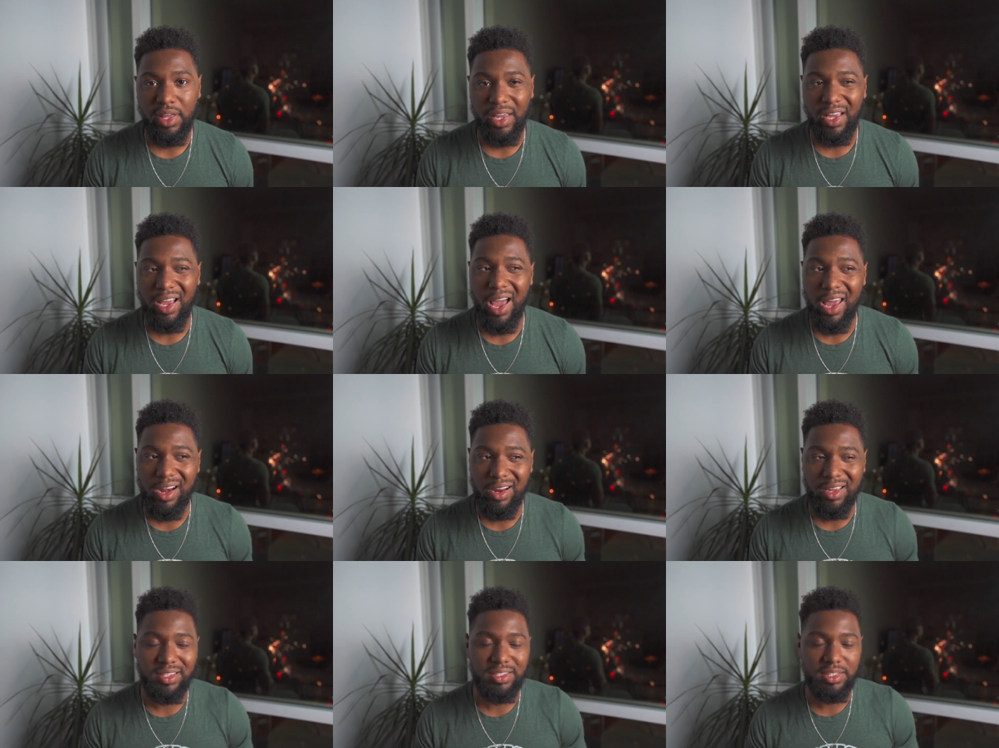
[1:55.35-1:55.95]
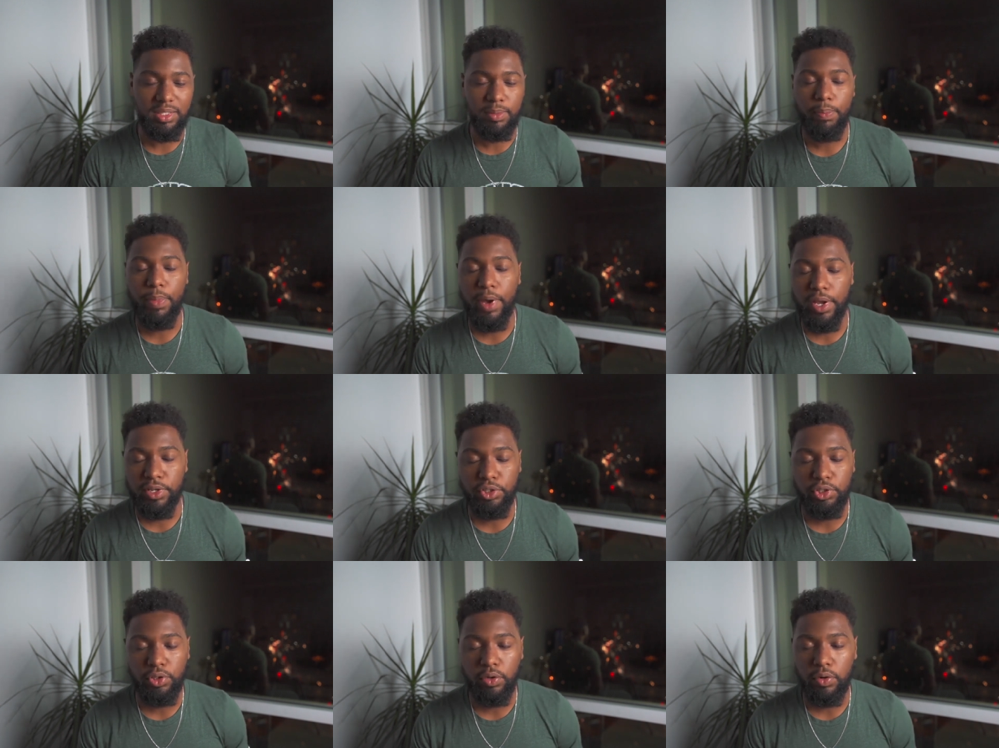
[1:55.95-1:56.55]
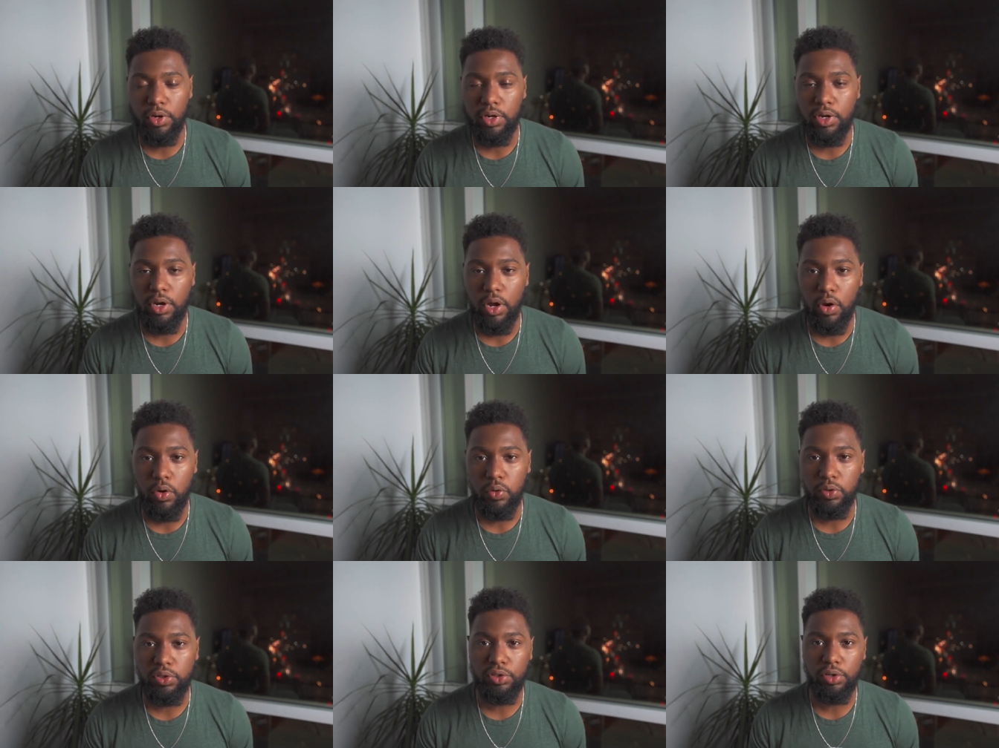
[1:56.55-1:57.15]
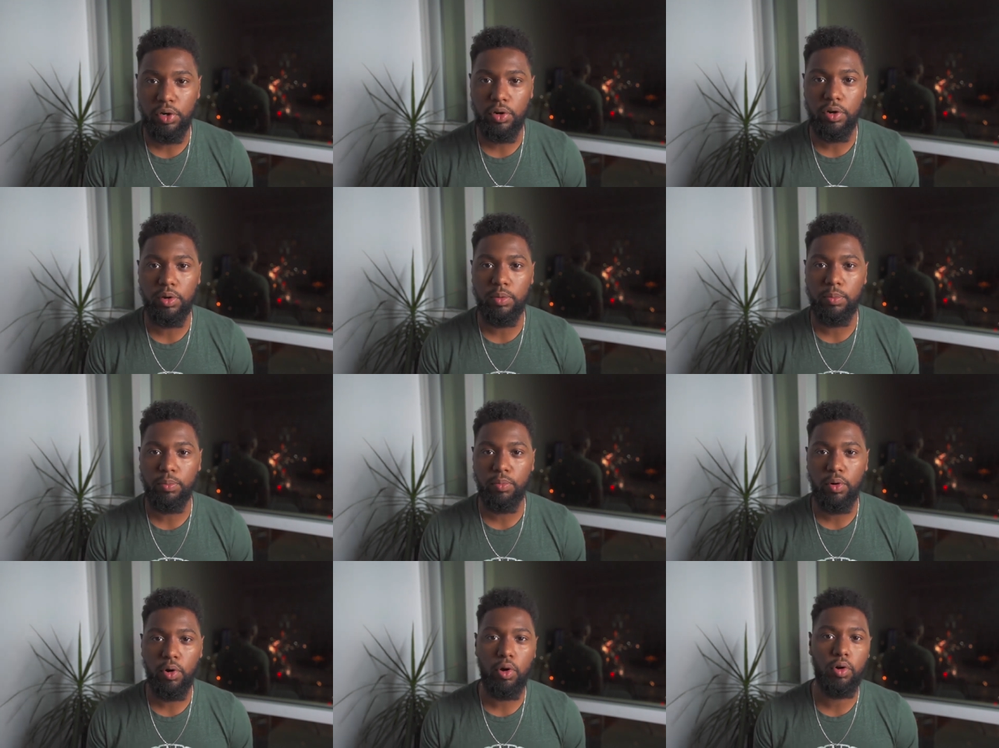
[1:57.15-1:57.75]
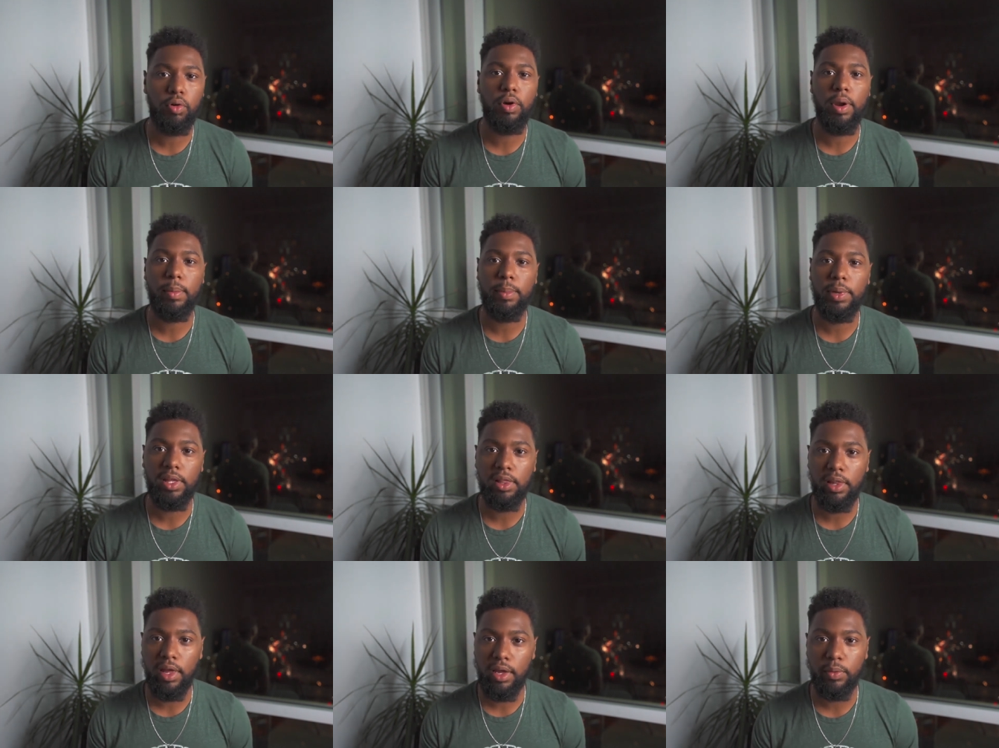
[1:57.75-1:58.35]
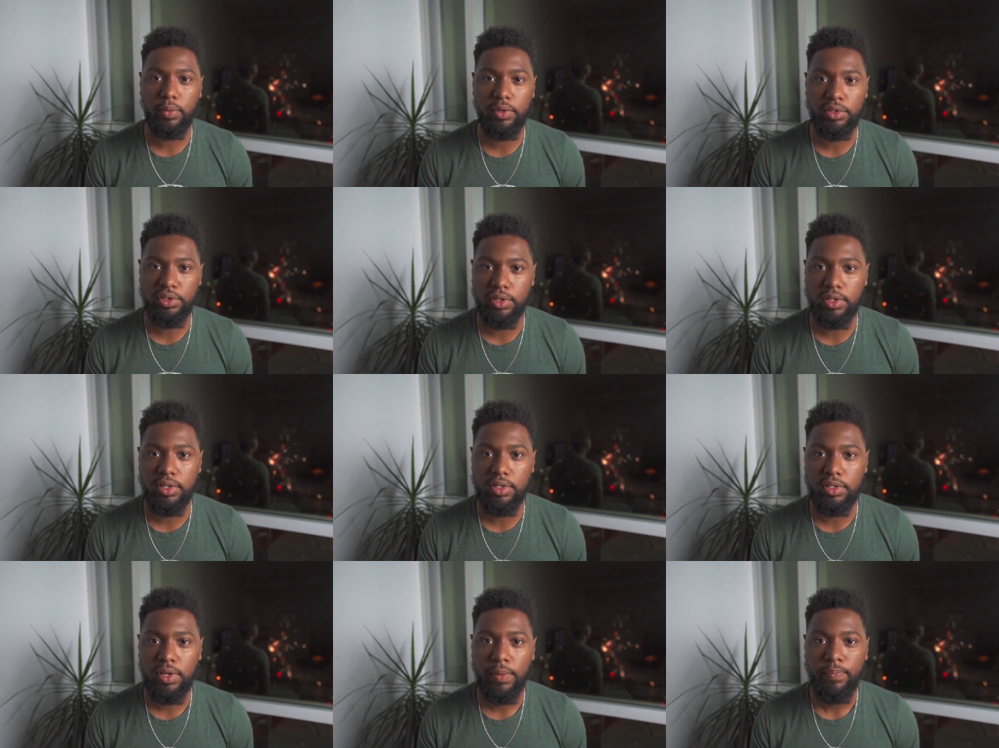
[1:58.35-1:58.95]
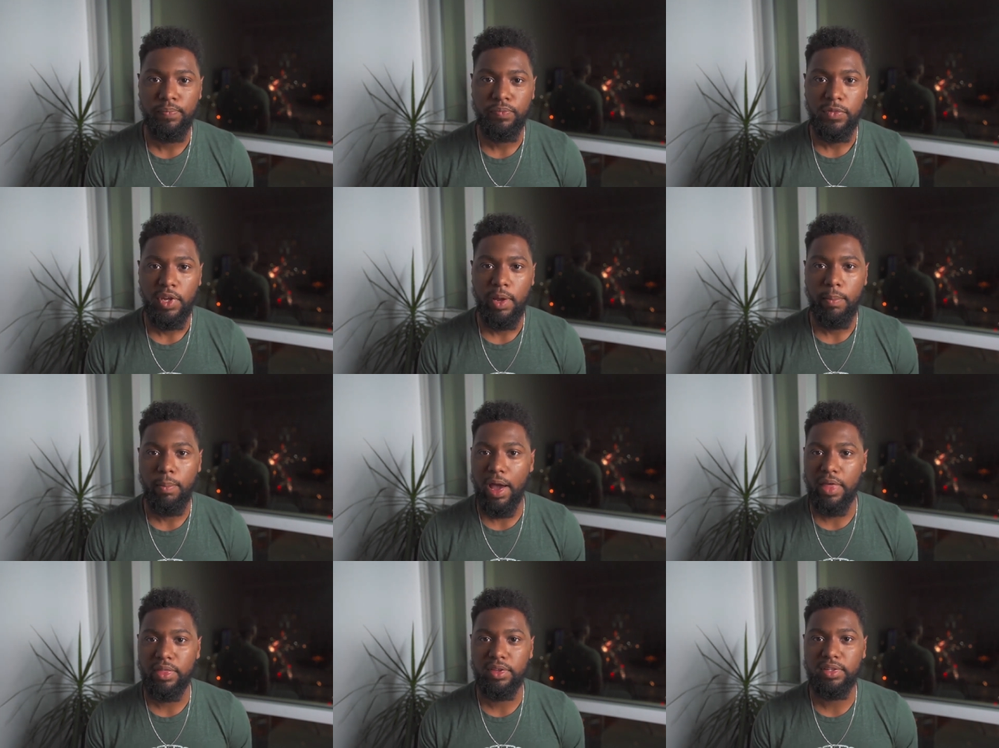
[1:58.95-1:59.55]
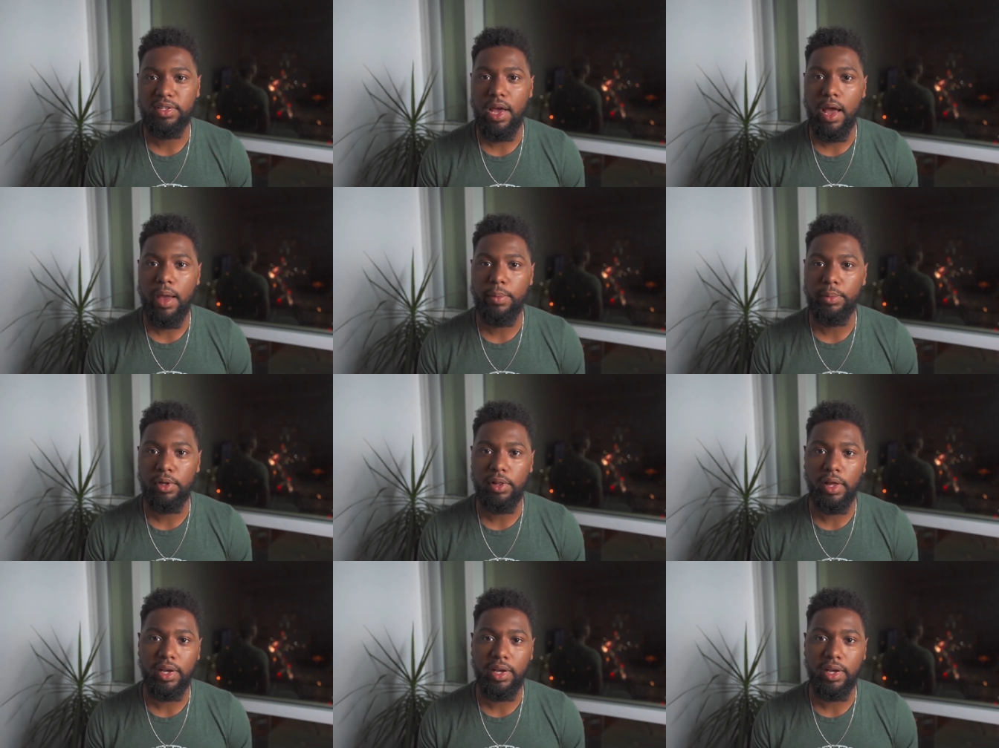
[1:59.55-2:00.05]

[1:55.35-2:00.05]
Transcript: They kind of expect you to know certain programming languages by the time